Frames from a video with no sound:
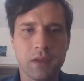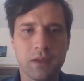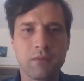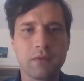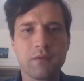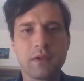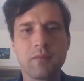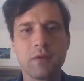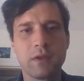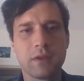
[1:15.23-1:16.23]
She was
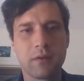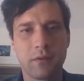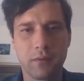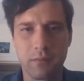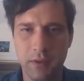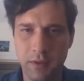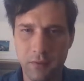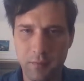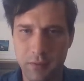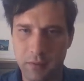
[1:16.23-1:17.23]
visibly startled when he
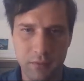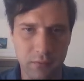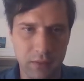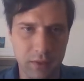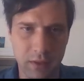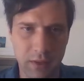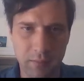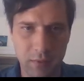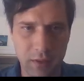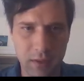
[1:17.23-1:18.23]
opened the door. She
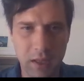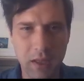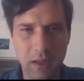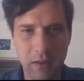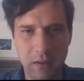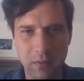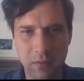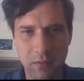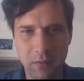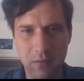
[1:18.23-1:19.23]
led me silently through
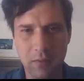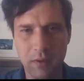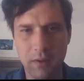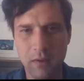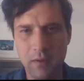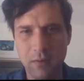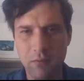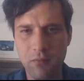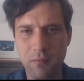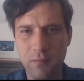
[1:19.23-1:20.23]
the hallway into the
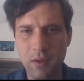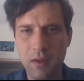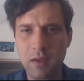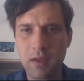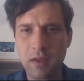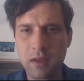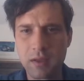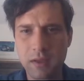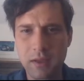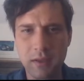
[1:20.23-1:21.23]
room.
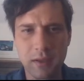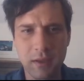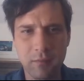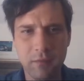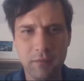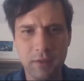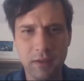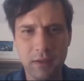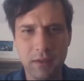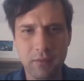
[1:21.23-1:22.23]
She set the table for
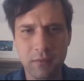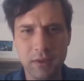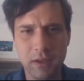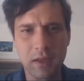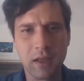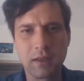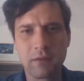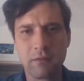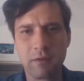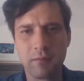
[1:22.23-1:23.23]
tea. When she
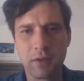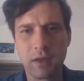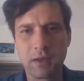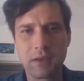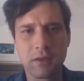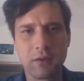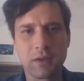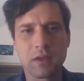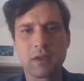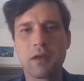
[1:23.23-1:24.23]
glanced over at me, I
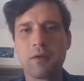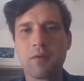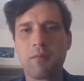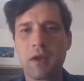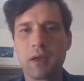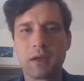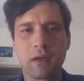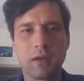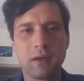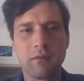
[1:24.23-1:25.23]
staunchly held
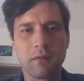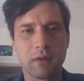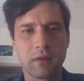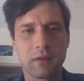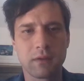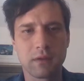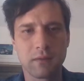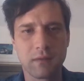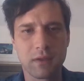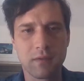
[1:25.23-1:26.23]
back any feelings
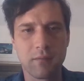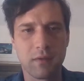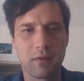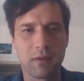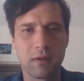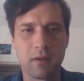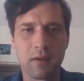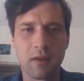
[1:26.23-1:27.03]
of sympathy.